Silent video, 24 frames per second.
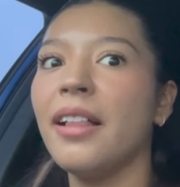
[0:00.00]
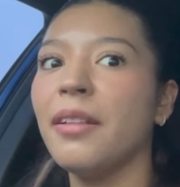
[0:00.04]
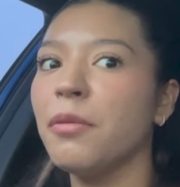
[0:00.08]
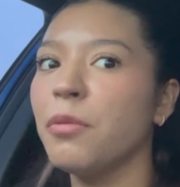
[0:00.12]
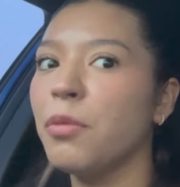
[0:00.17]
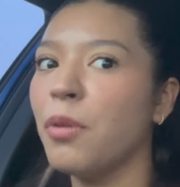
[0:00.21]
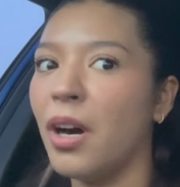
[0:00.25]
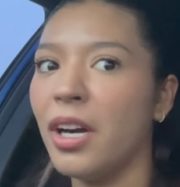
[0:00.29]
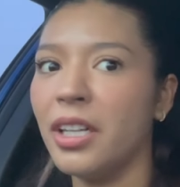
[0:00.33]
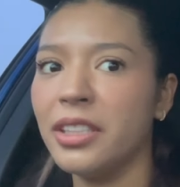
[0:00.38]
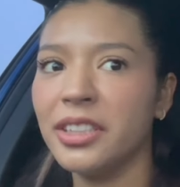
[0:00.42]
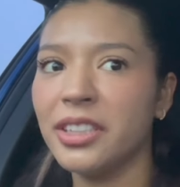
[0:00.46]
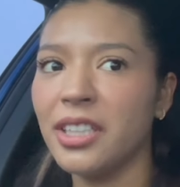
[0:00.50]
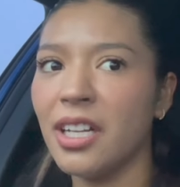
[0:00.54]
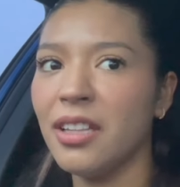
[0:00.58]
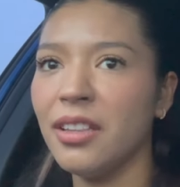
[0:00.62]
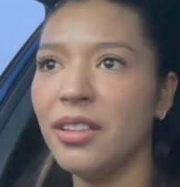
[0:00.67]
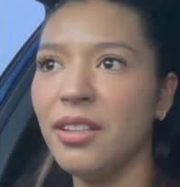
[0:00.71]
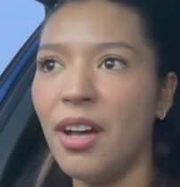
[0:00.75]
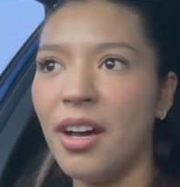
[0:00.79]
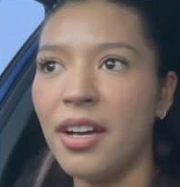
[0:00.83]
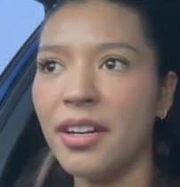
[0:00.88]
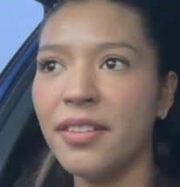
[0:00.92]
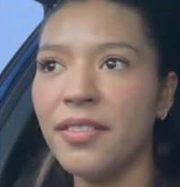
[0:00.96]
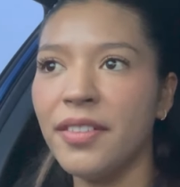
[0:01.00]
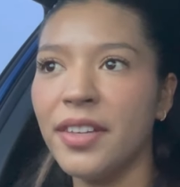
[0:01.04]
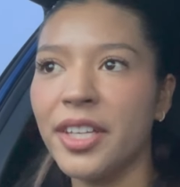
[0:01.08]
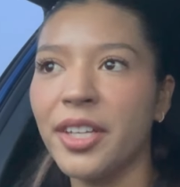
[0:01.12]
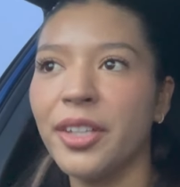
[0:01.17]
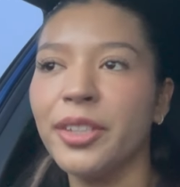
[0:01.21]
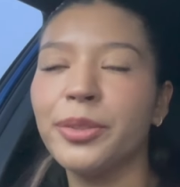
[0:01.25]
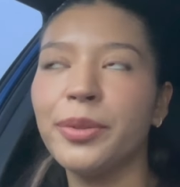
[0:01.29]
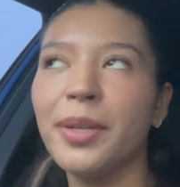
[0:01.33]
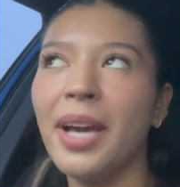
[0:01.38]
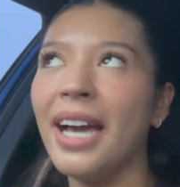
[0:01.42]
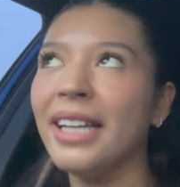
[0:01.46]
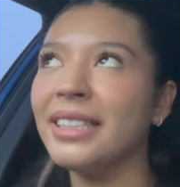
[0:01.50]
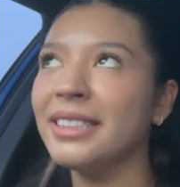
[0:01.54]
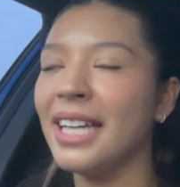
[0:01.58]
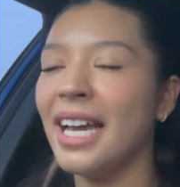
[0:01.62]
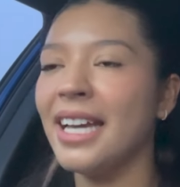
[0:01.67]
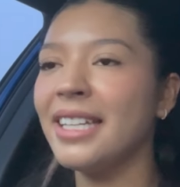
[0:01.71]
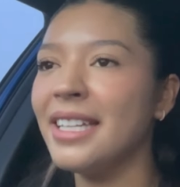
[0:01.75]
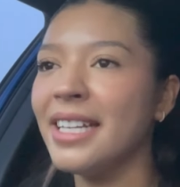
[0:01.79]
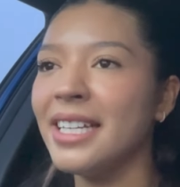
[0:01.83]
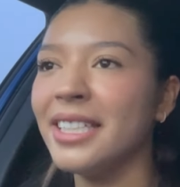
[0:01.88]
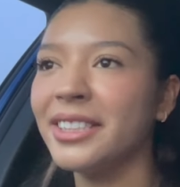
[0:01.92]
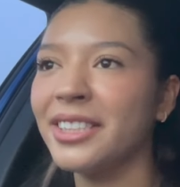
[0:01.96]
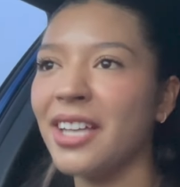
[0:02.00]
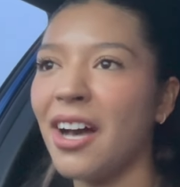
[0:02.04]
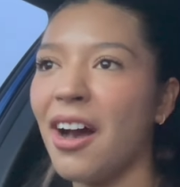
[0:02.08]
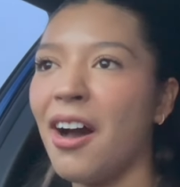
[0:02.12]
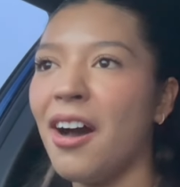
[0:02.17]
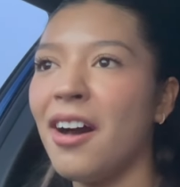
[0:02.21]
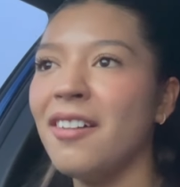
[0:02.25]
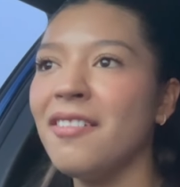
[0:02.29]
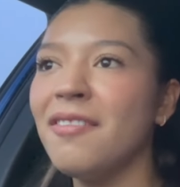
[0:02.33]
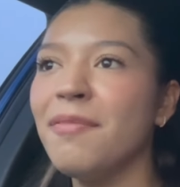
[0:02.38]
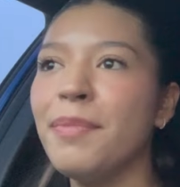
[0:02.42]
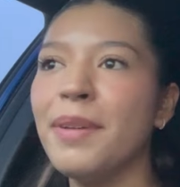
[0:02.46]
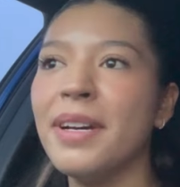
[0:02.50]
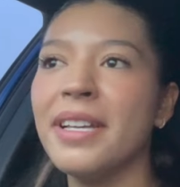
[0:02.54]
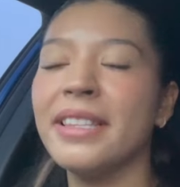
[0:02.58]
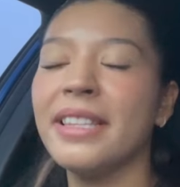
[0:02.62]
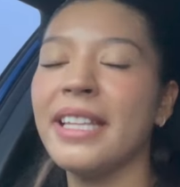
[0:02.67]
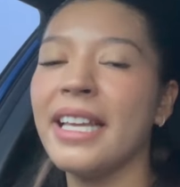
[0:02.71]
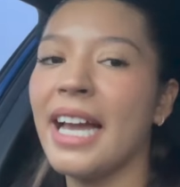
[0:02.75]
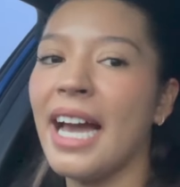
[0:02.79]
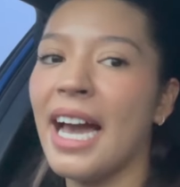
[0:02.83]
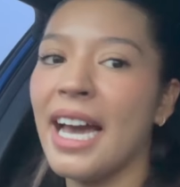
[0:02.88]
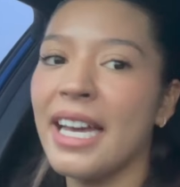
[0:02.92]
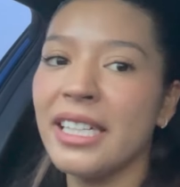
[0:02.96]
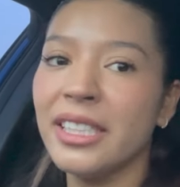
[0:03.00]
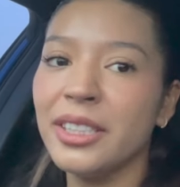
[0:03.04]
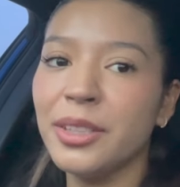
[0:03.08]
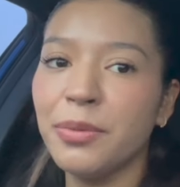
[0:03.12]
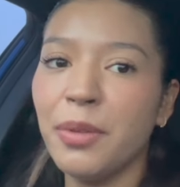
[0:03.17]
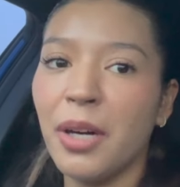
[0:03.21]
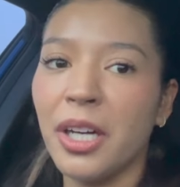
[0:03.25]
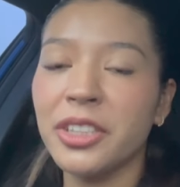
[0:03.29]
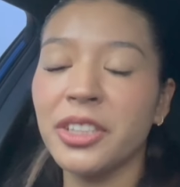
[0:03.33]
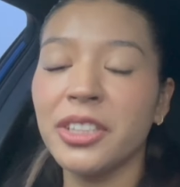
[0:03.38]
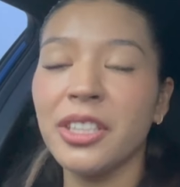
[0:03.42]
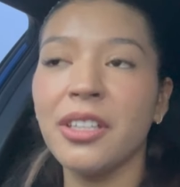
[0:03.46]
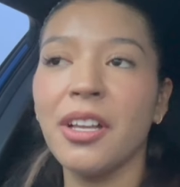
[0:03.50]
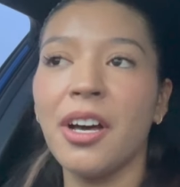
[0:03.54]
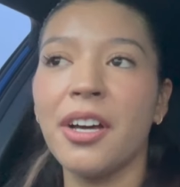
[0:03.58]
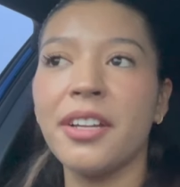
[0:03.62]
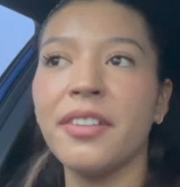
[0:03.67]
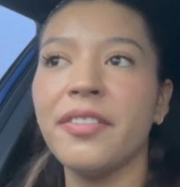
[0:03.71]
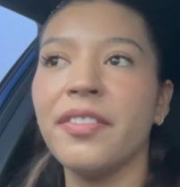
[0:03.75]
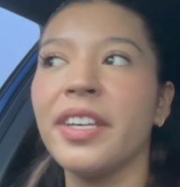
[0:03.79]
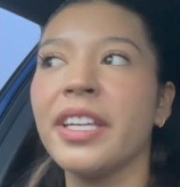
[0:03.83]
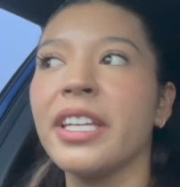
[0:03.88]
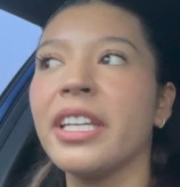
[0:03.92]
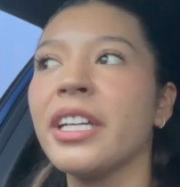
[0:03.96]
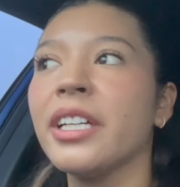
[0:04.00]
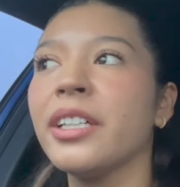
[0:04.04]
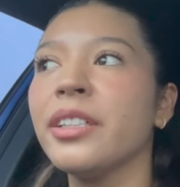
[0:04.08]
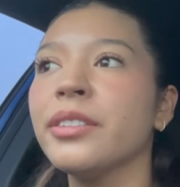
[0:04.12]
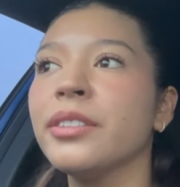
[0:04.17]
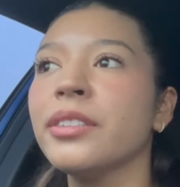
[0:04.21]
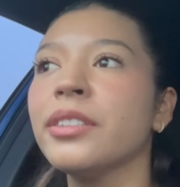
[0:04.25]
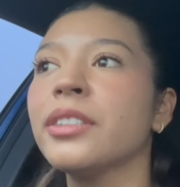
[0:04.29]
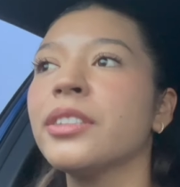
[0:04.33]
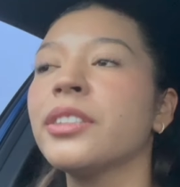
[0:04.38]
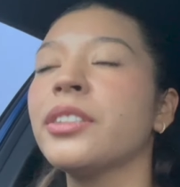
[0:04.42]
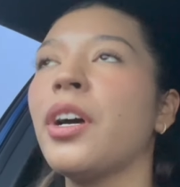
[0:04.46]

watch a lot of videos. We had 10 days off, but they had us watch a lot of videos.